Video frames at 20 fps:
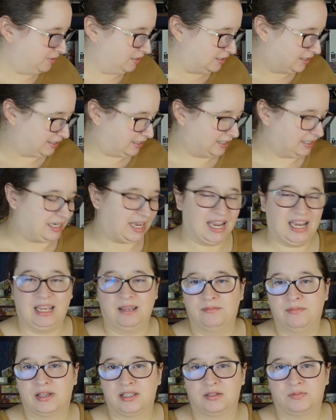like a
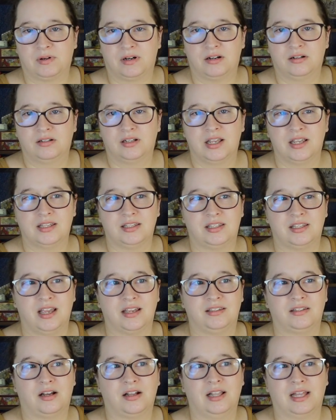game as well, because
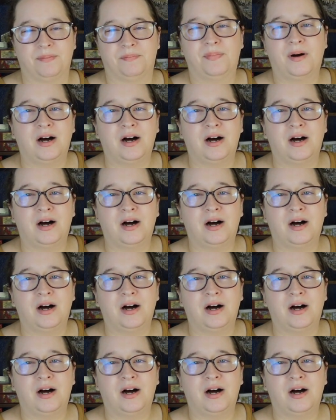it's all like